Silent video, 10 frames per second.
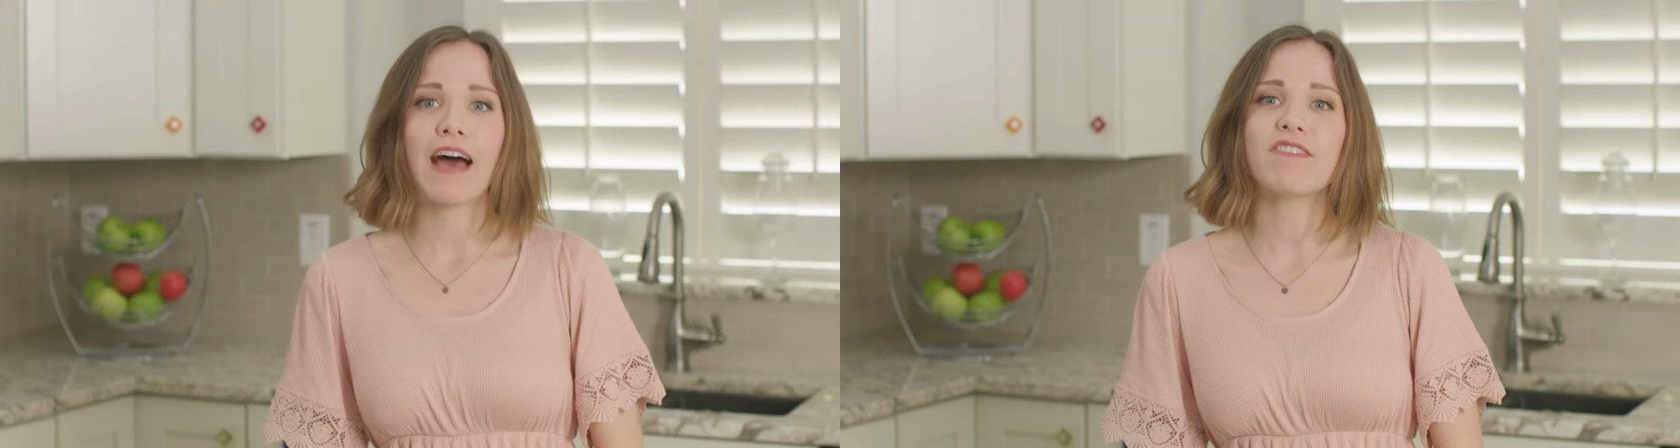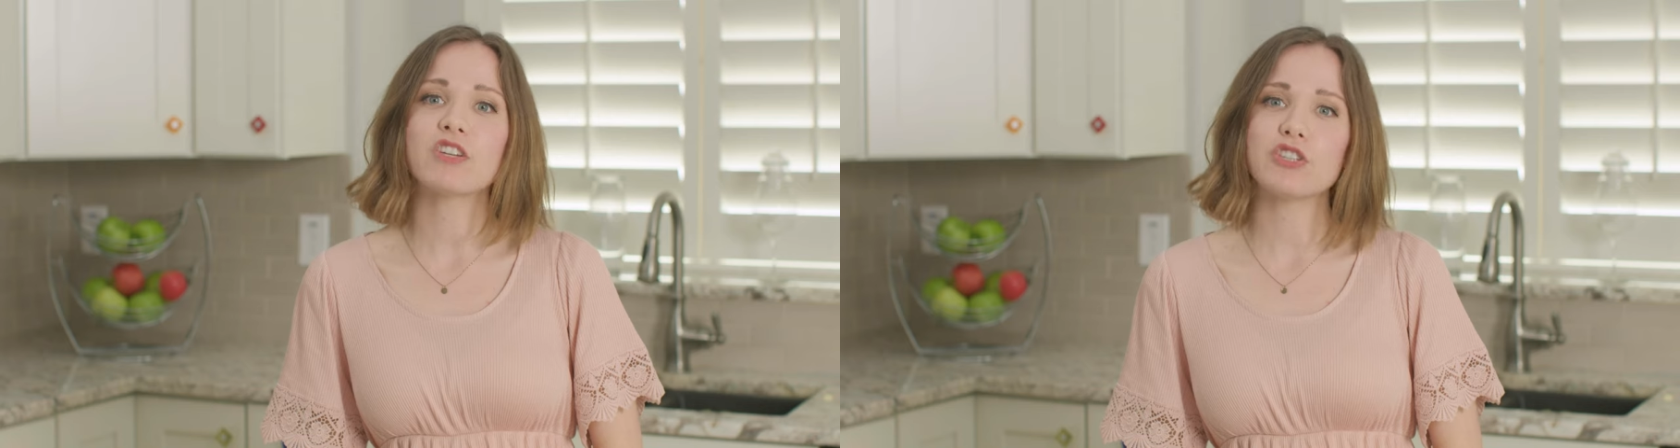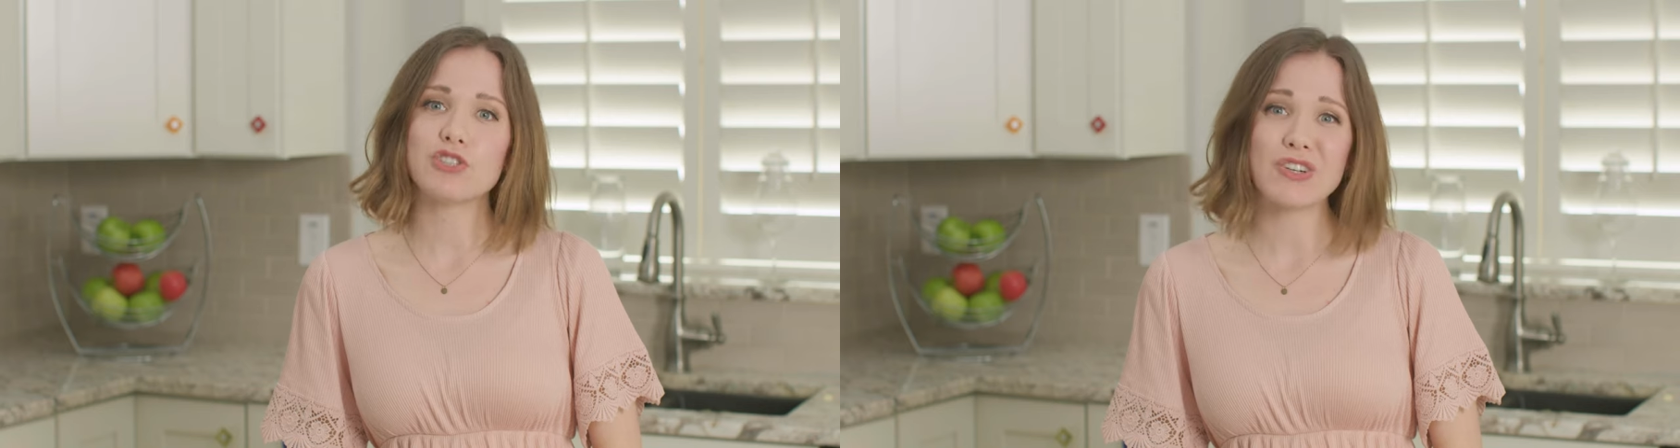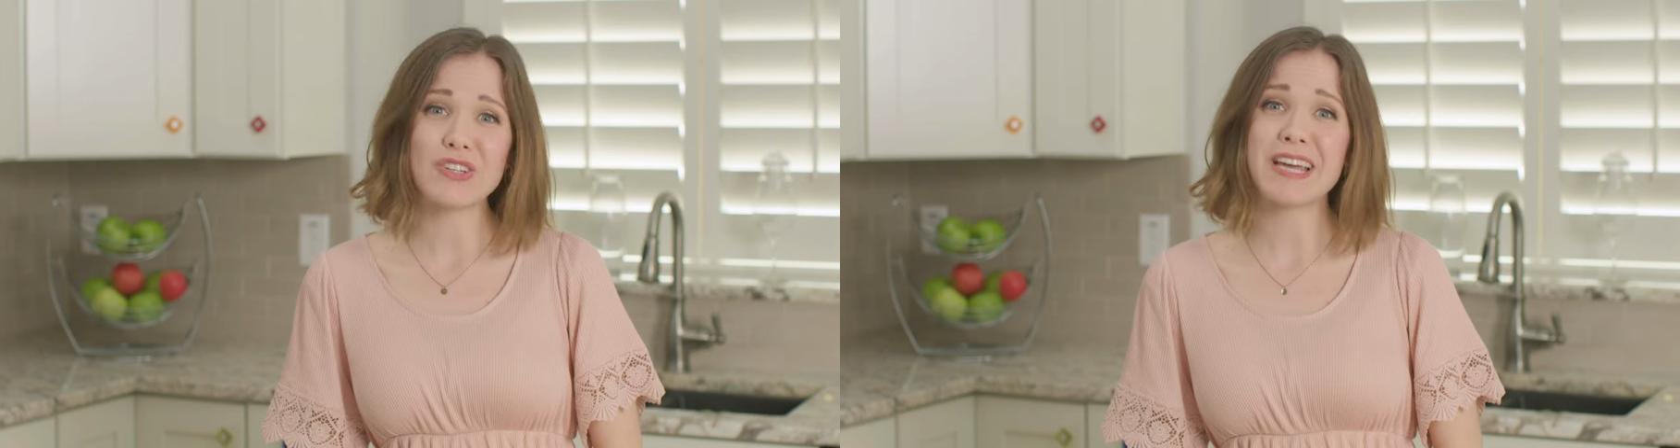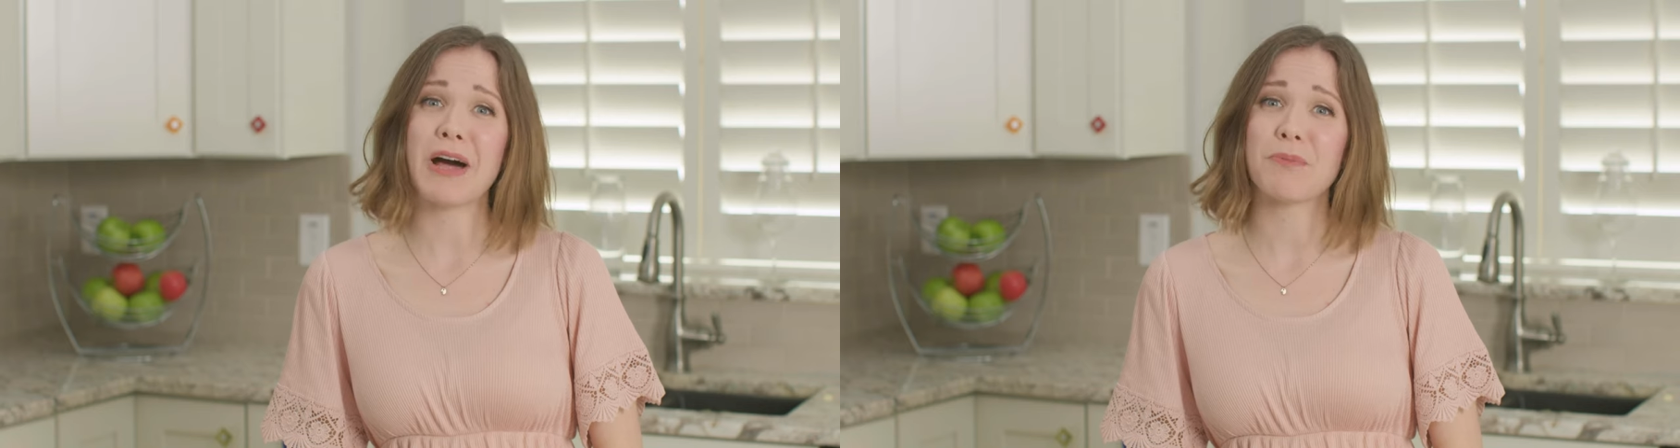Have an
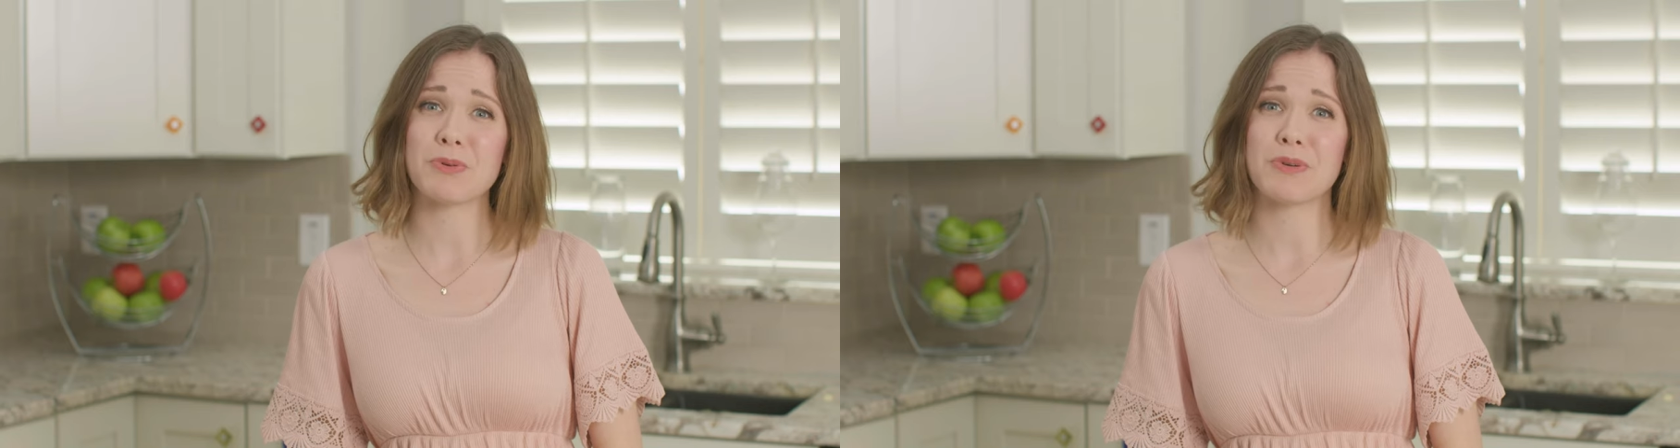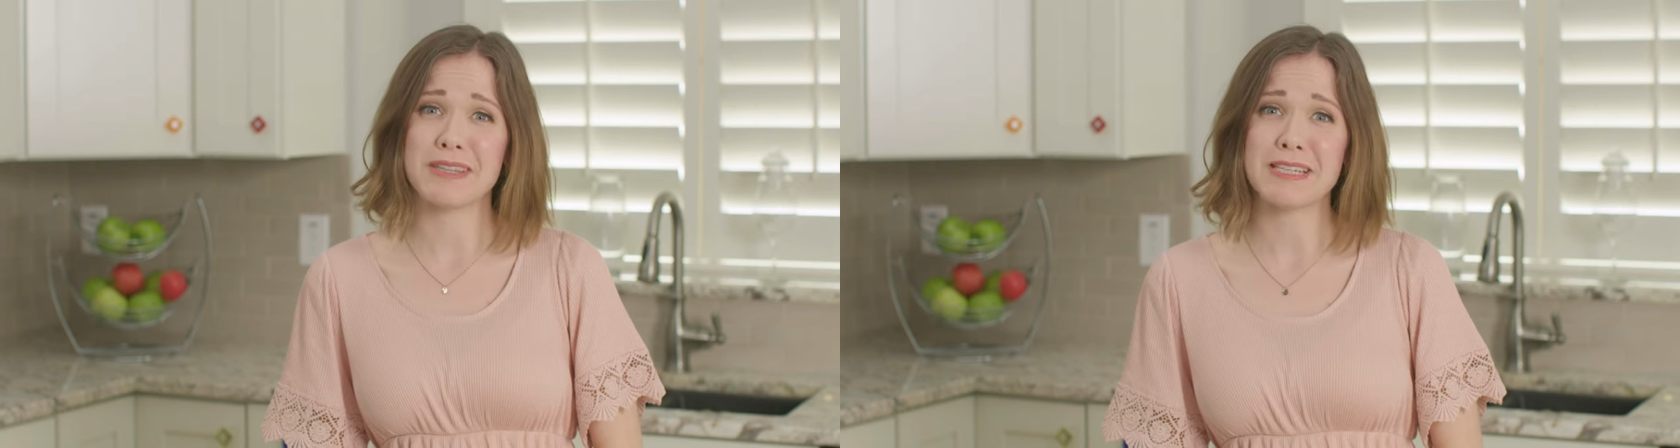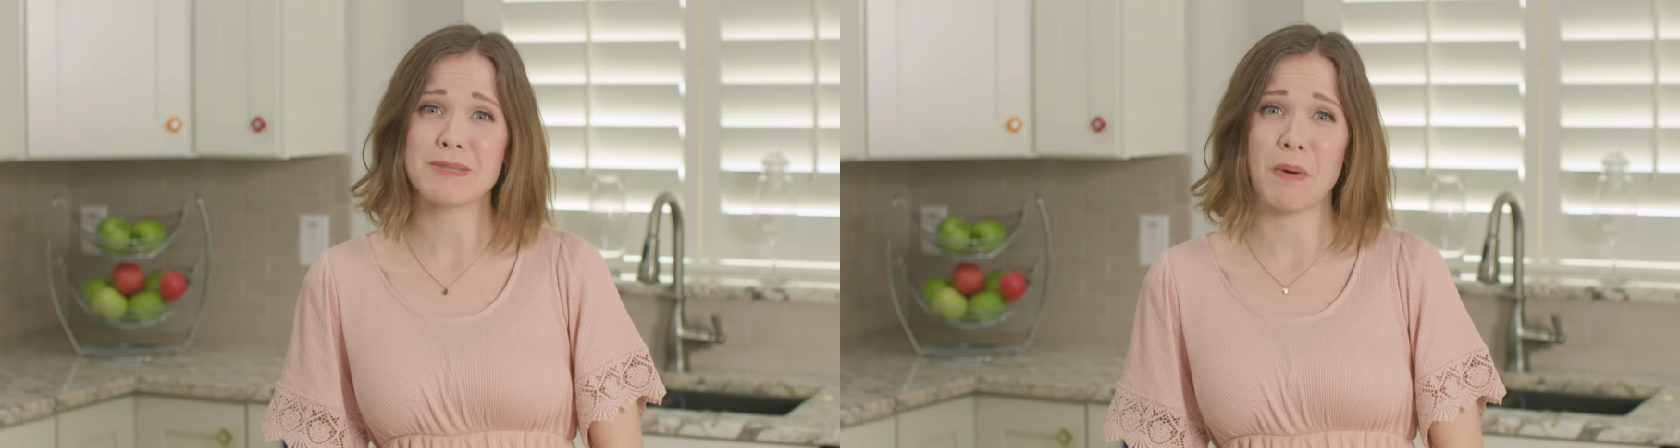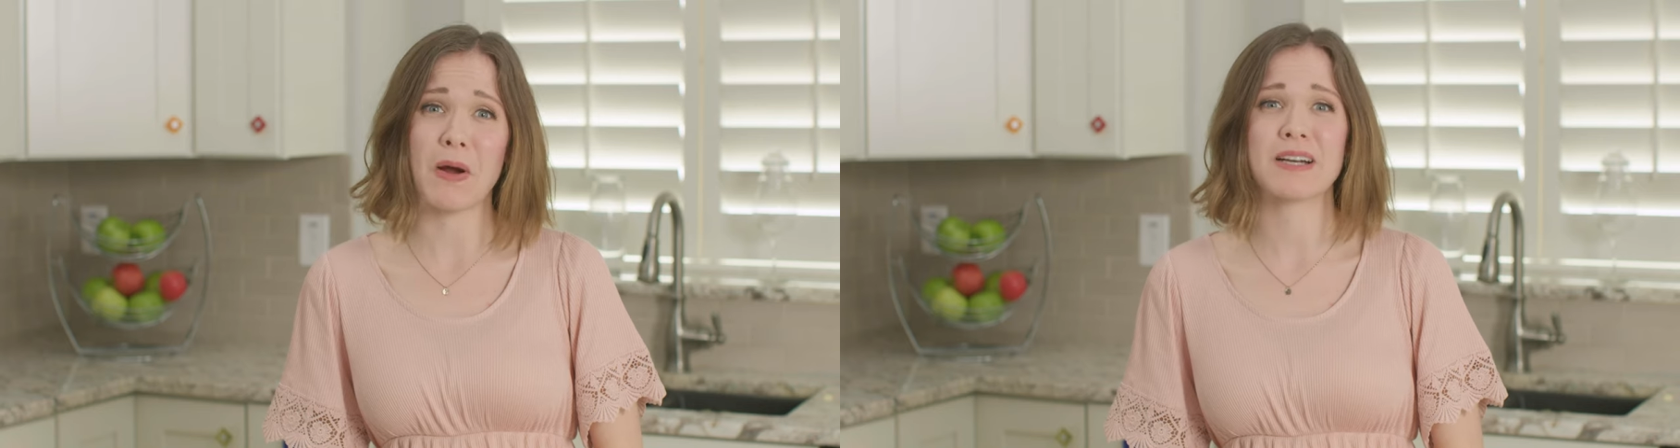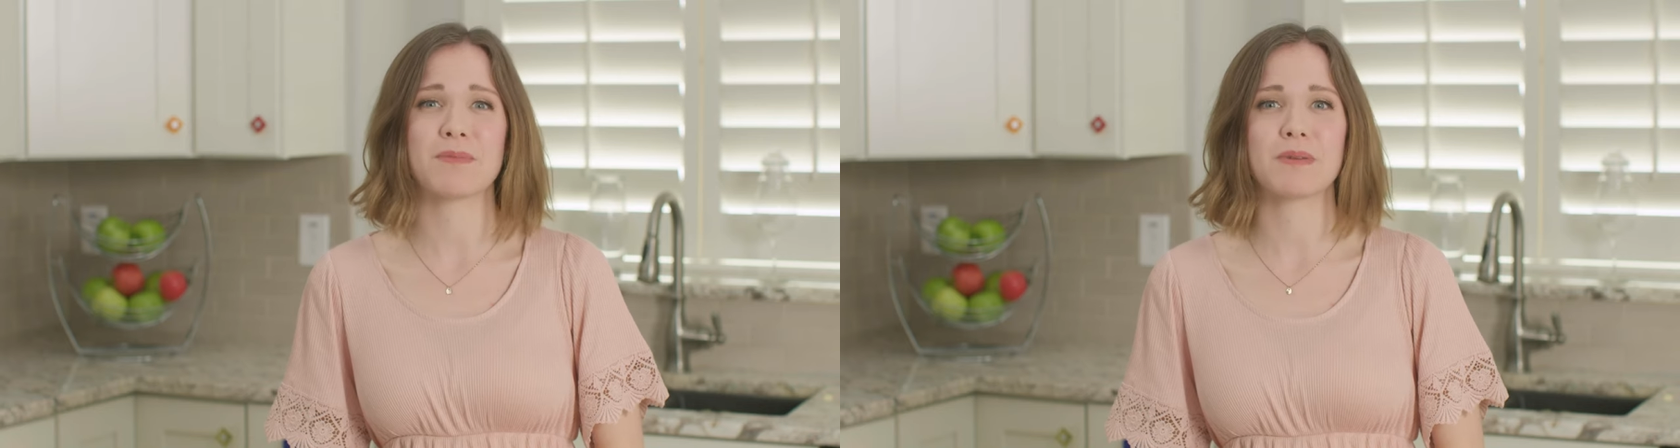adult help you with this part